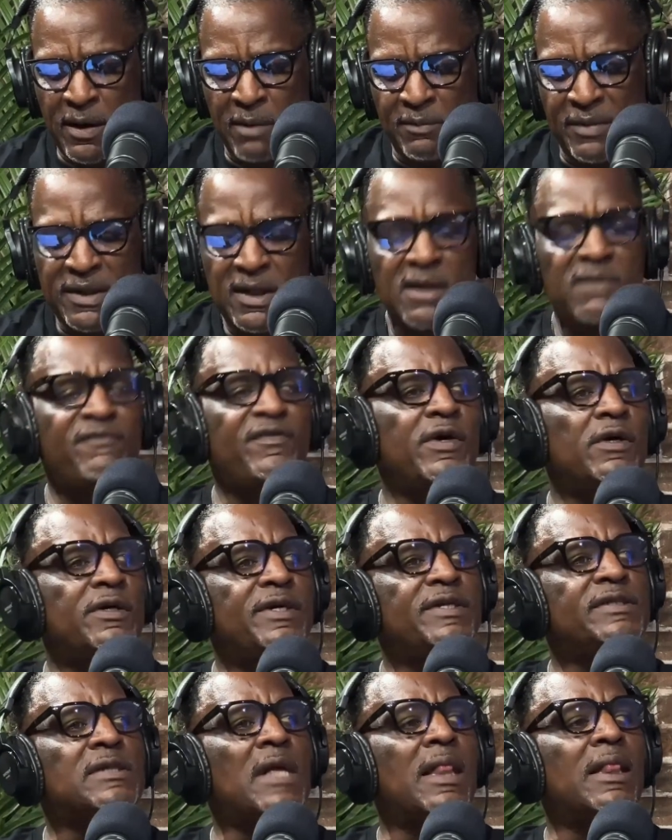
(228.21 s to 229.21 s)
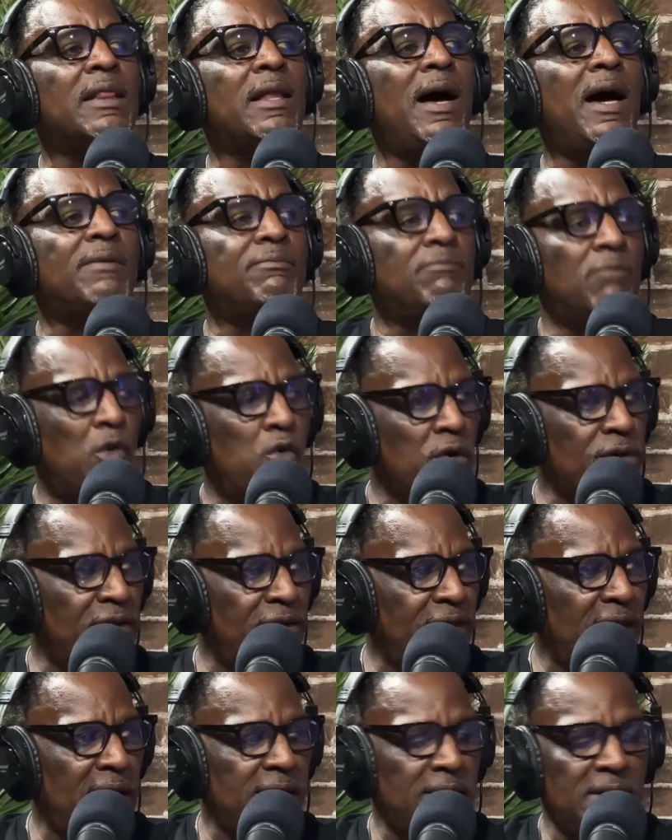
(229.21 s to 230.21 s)
But Eatonville is a lot more
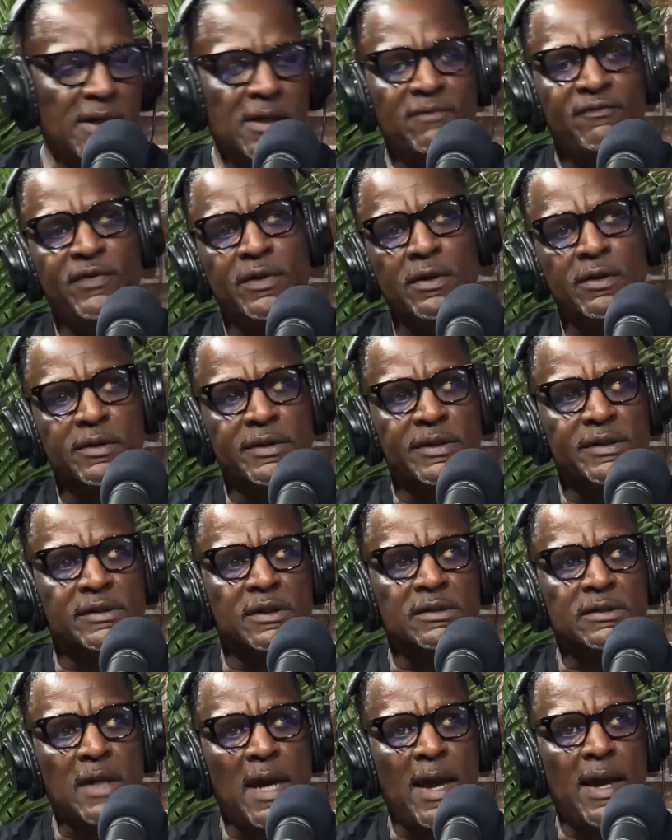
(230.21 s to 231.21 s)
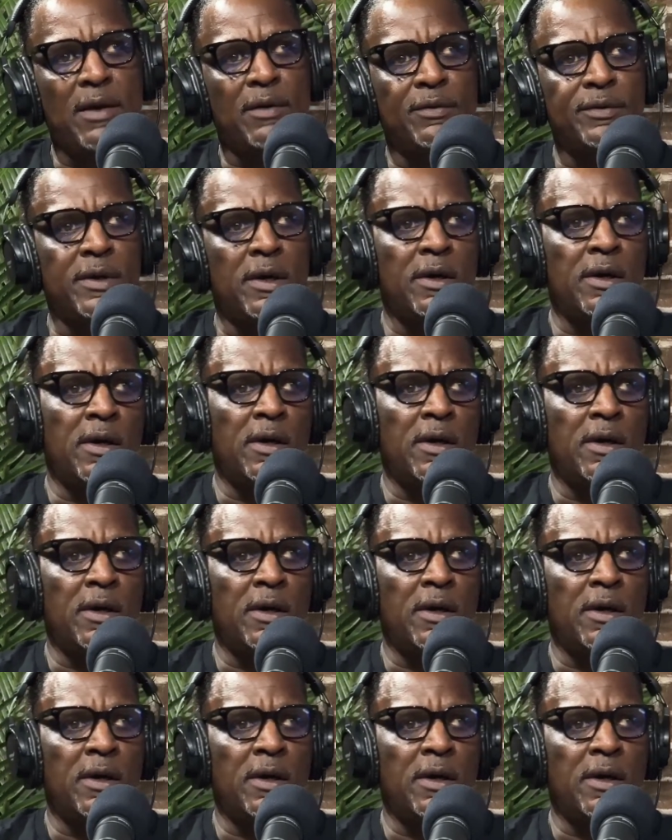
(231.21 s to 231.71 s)
than that. Eatonville is a town,